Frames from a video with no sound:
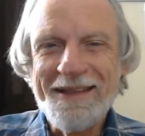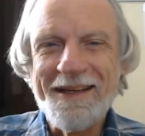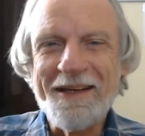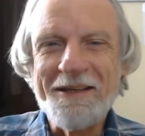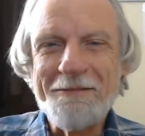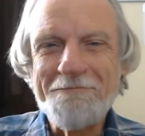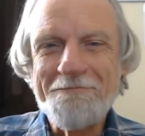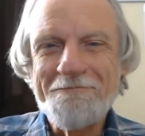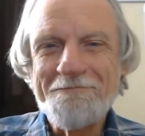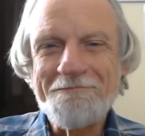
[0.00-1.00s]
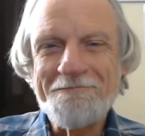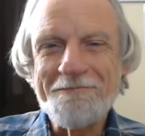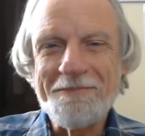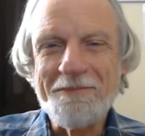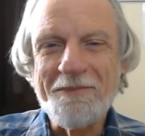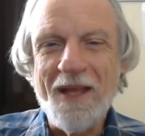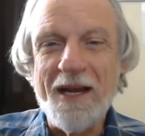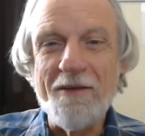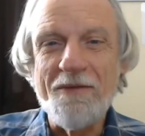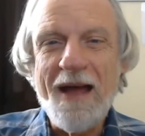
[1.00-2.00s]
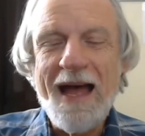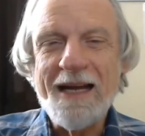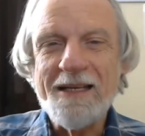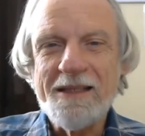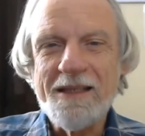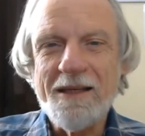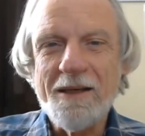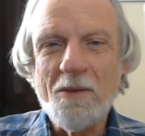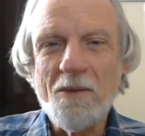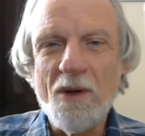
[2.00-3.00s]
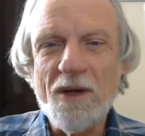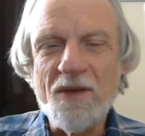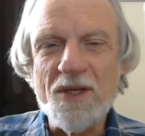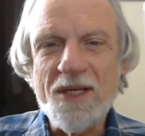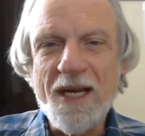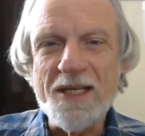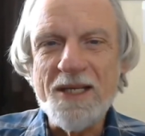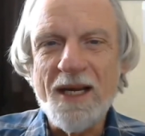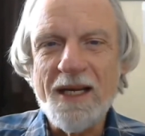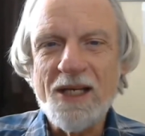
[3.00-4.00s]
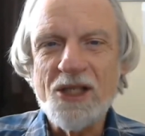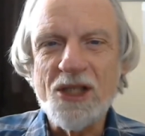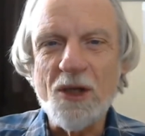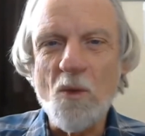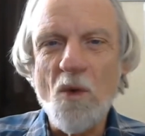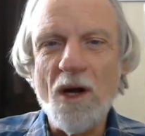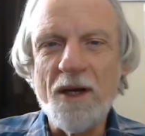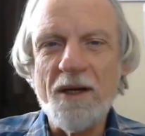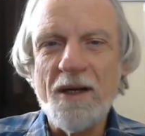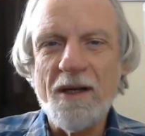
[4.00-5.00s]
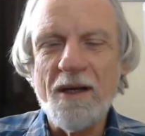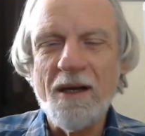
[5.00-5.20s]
Um, and in fact, uh, one of the states that I guess she won,